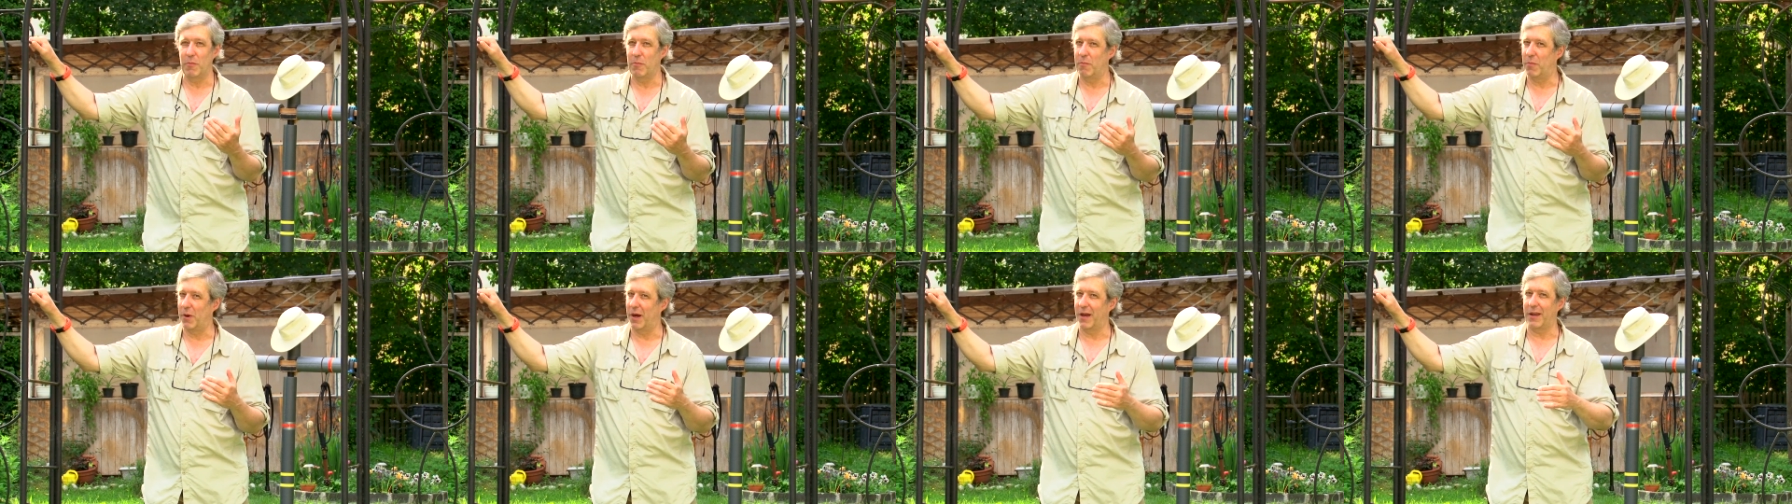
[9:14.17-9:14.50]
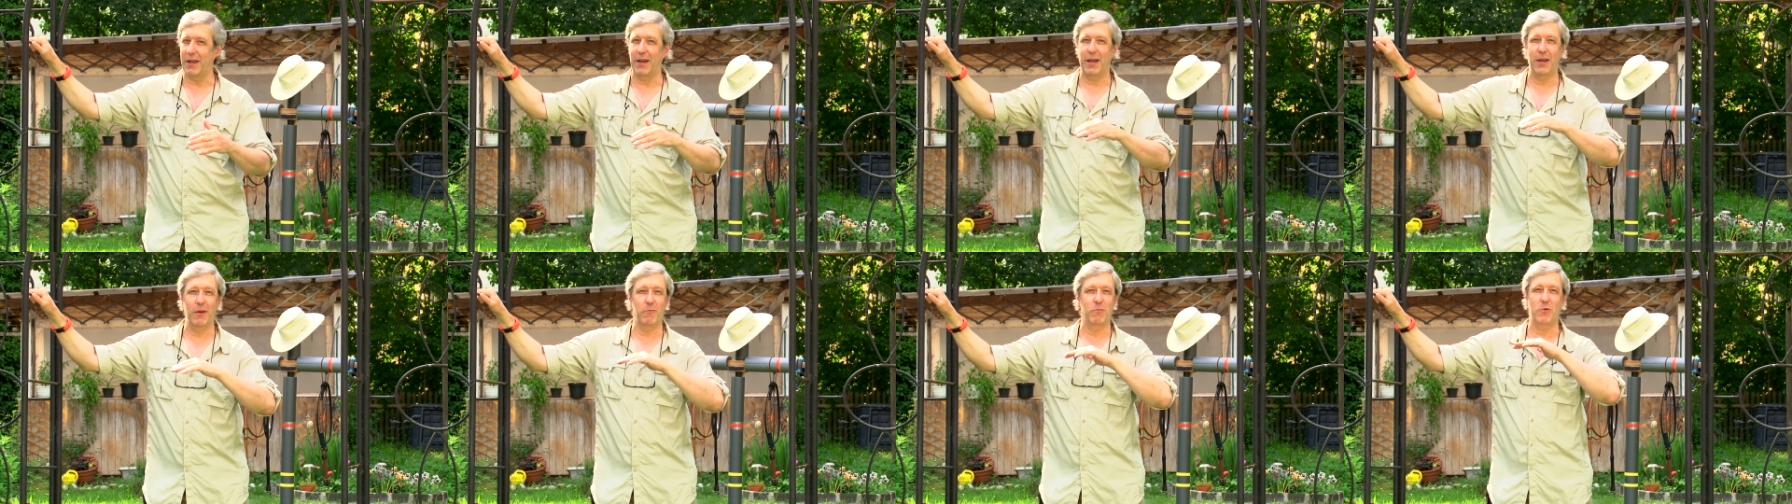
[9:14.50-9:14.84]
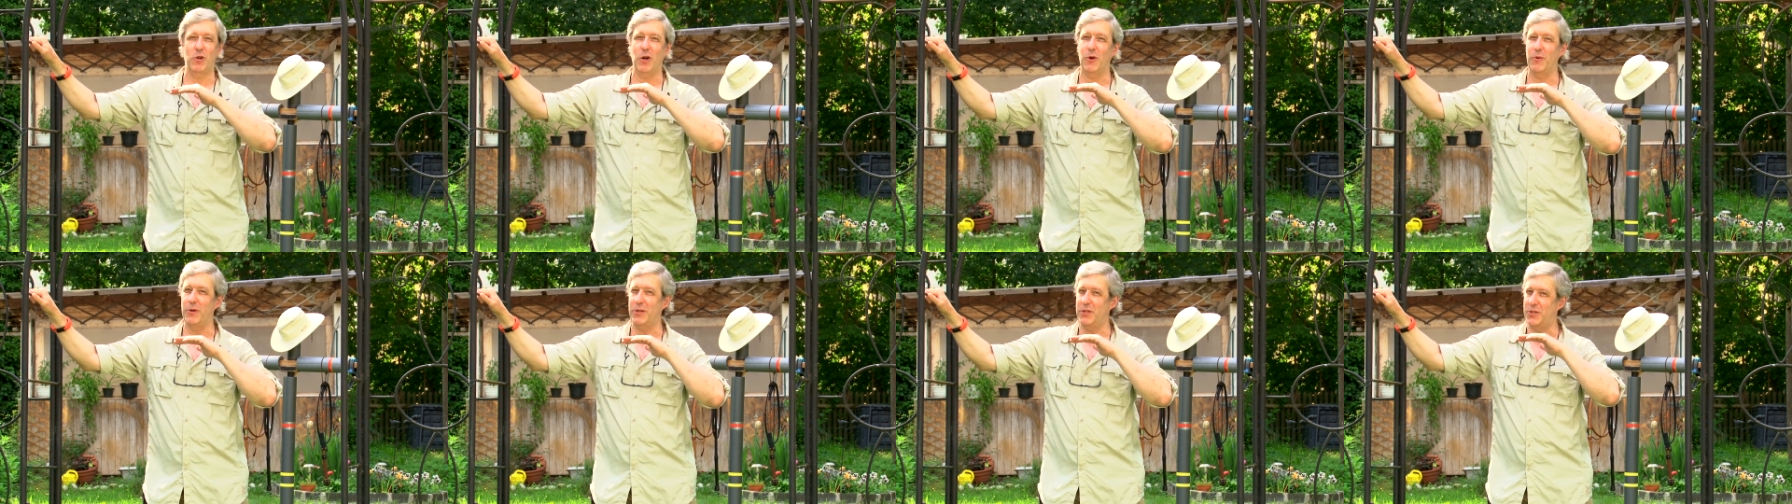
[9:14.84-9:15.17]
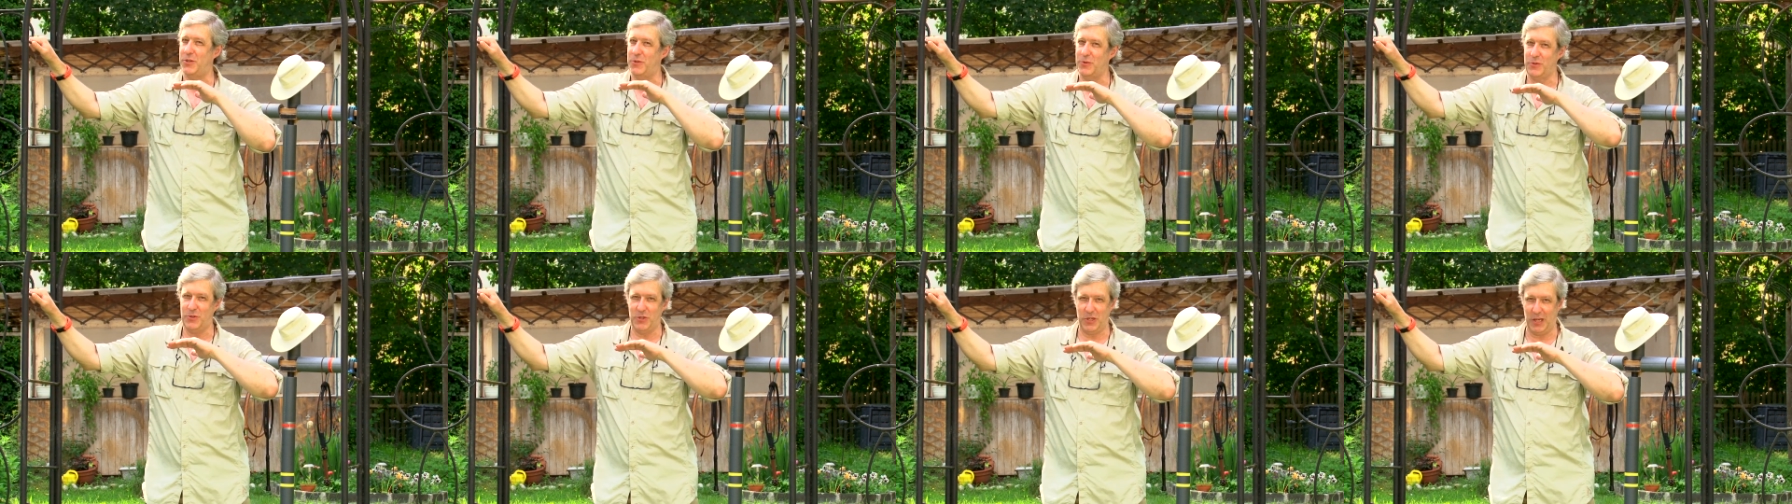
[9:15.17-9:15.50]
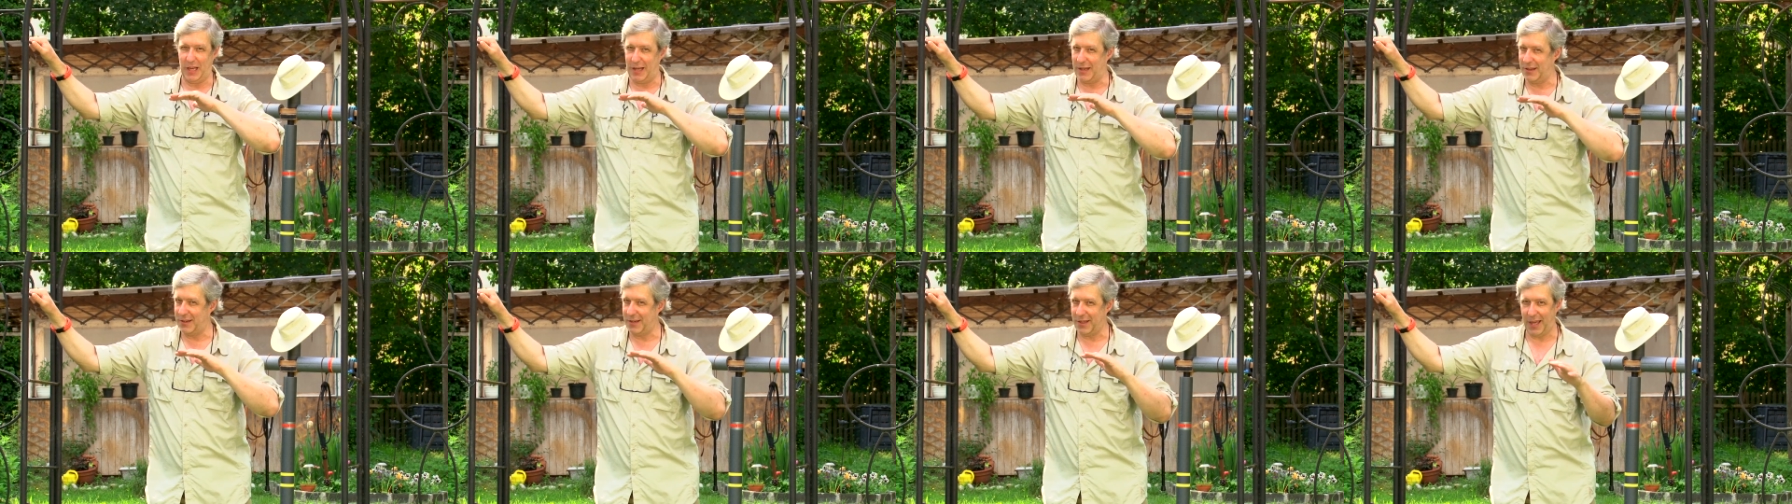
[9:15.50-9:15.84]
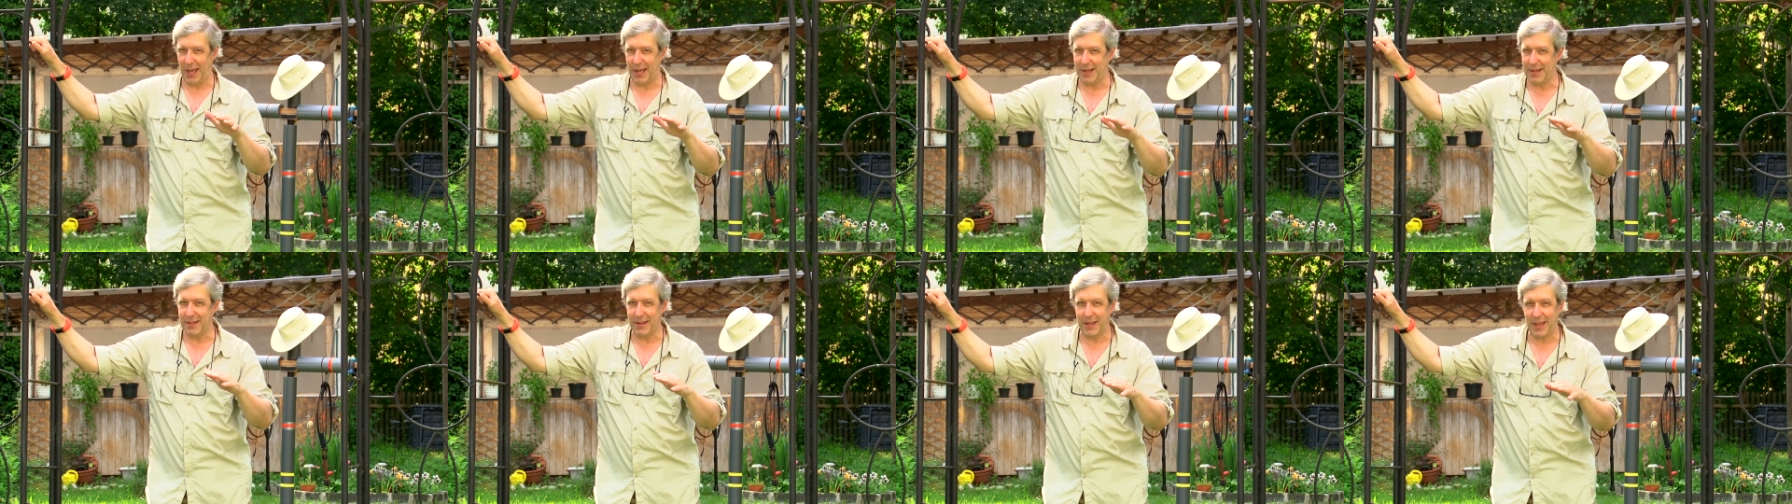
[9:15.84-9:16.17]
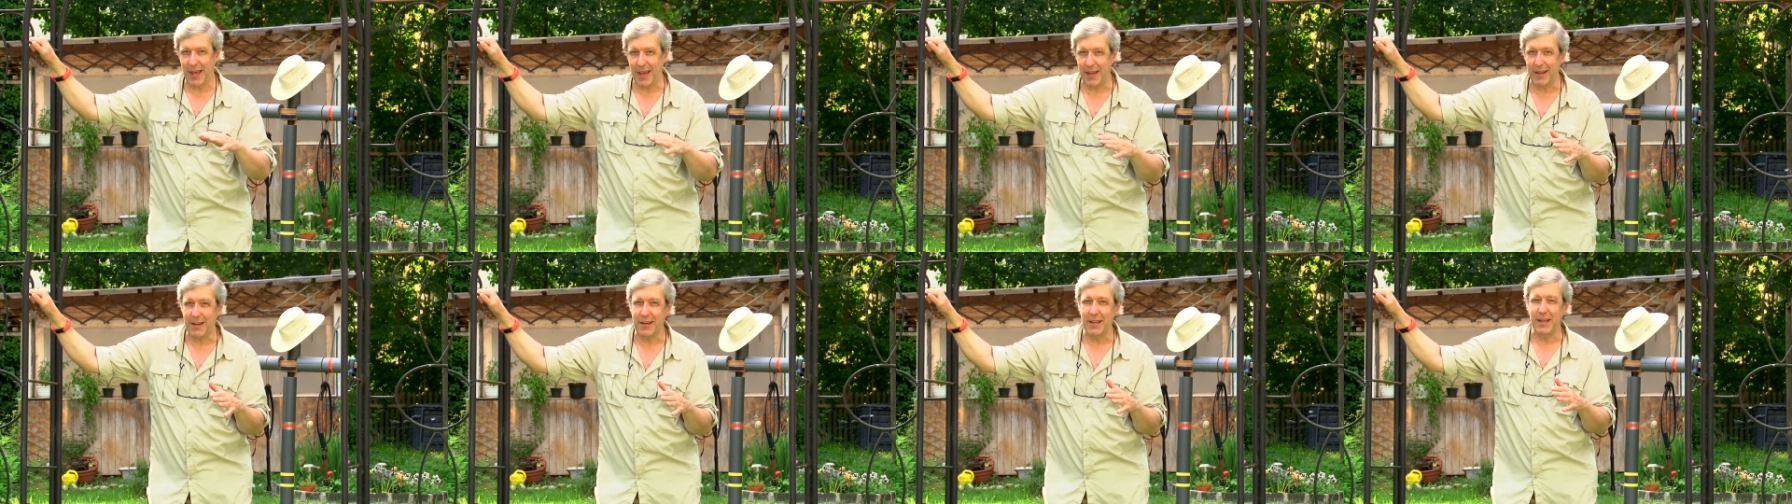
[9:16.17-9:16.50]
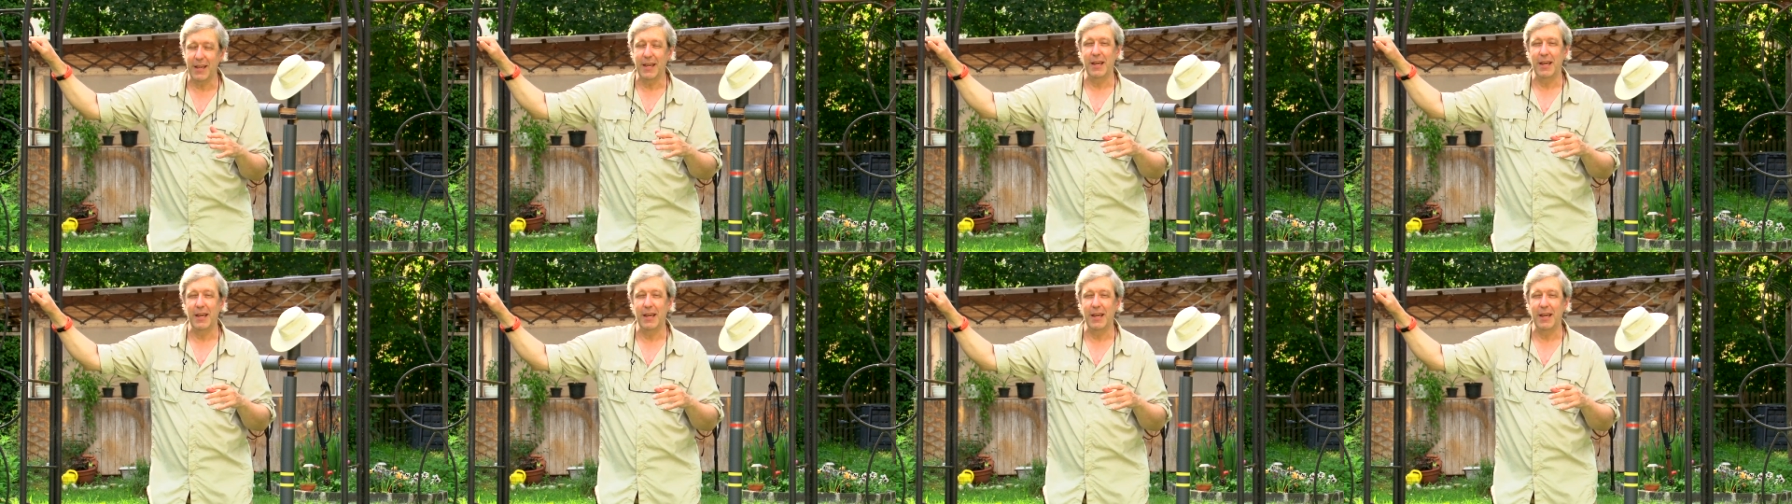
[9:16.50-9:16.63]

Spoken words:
but I'm going to tell it again and again.